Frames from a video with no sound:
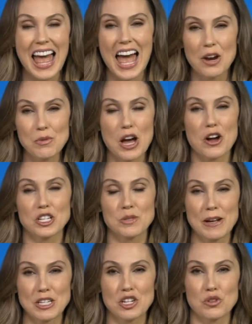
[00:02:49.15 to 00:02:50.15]
And we are
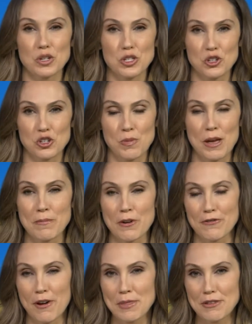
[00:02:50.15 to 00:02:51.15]
expecting a research
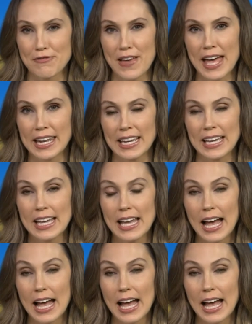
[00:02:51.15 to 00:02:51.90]
paper from the Fed